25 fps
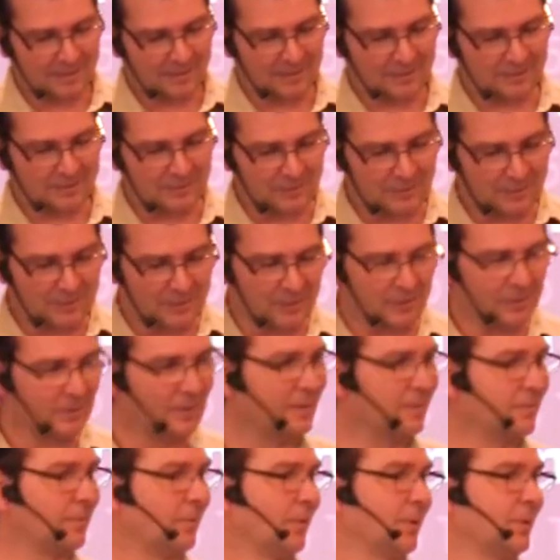that the
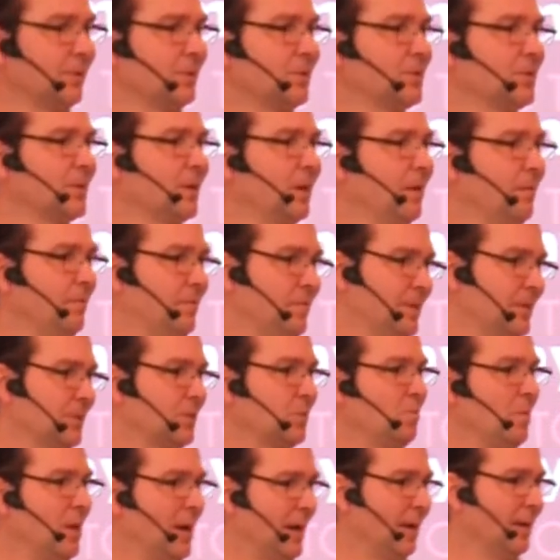deliverance of
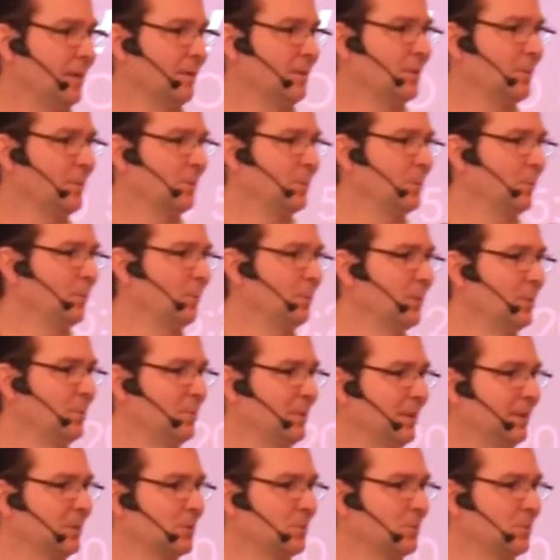this man would be